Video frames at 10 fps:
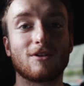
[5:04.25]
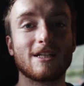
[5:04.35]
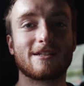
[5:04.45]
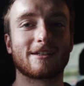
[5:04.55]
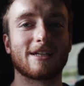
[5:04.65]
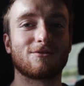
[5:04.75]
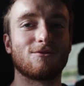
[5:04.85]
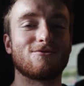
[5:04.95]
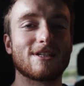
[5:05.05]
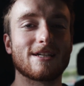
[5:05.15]
really
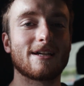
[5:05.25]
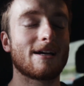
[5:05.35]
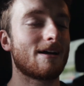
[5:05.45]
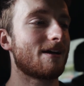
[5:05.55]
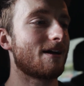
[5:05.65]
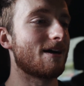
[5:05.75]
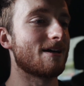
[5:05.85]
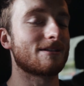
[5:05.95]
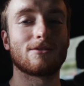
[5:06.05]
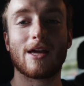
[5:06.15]
successful visit
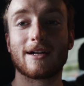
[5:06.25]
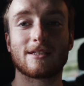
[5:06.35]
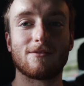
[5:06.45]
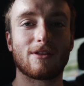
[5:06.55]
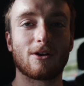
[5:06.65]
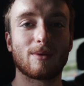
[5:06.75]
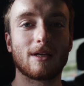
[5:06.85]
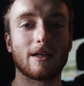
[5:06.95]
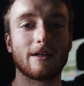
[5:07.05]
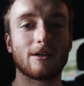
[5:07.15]
to the active therapy
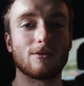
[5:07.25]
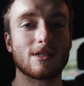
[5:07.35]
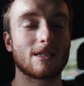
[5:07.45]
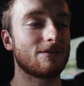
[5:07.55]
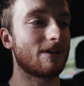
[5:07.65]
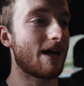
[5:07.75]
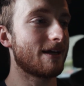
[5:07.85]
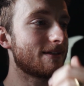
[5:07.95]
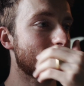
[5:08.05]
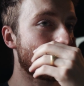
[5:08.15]
clinic with Stephen
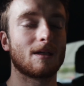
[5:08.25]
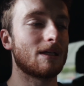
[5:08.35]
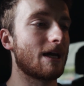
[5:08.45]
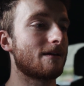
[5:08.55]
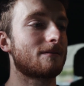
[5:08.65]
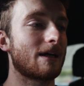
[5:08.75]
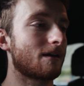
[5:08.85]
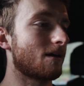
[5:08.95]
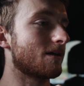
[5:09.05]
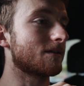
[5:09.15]
Haynes. Yeah, that
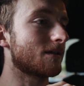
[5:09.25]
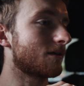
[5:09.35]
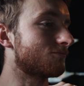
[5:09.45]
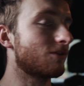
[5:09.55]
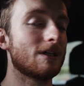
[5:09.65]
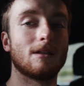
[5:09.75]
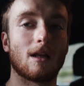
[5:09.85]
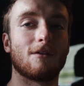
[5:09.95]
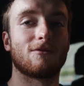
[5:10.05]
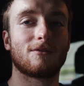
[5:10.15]
guy, really
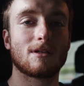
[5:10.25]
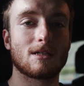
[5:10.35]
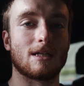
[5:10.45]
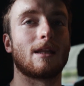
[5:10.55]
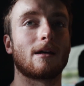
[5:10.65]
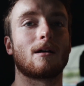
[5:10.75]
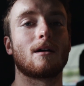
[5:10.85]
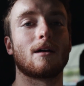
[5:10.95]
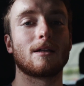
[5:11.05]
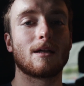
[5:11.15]
love seeing that
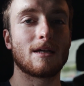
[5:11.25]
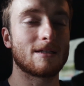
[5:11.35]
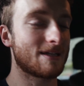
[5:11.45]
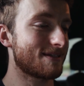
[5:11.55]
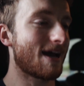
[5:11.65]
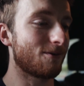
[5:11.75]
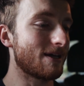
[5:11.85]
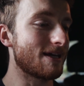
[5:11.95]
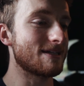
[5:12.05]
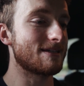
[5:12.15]
guy. He says it how
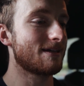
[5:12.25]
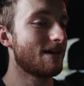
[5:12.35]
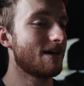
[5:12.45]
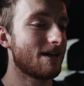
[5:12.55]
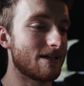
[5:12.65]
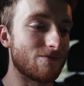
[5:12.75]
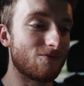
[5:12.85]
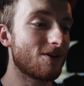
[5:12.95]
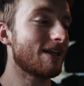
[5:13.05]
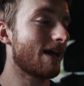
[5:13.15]
it is. He's
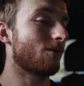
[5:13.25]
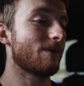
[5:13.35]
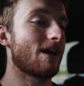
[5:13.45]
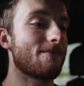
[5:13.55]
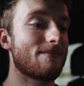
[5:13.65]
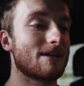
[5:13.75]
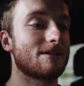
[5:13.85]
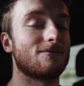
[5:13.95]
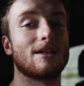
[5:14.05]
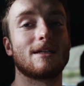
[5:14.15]
really helped me out
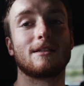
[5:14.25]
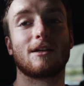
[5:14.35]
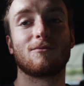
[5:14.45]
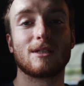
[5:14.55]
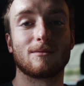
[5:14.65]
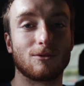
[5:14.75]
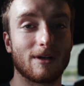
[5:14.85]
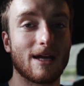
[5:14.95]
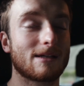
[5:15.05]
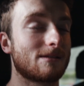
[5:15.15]
massively. He's given me some
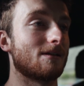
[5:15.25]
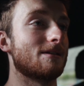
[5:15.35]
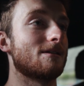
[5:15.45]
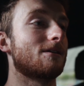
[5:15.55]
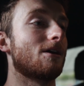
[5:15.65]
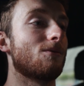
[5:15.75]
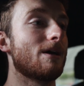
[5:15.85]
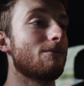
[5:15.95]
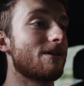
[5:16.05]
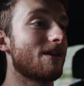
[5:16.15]
great exercises to go
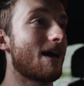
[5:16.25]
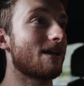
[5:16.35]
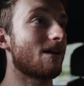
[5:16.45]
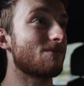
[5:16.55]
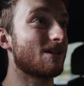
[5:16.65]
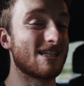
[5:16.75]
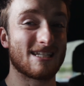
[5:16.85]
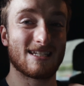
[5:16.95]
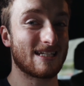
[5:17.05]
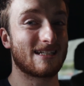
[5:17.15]
away with, and I'm
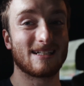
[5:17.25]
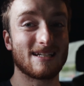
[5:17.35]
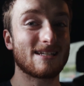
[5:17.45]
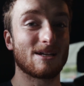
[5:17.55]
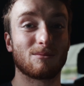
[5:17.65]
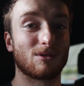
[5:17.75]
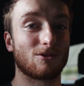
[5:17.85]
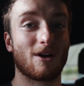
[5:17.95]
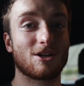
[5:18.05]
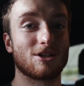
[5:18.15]
consistently seeing
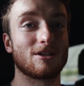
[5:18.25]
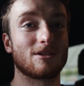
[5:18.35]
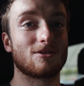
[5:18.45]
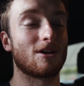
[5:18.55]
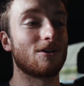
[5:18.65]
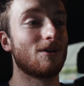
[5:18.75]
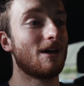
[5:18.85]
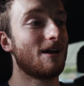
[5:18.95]
progression. So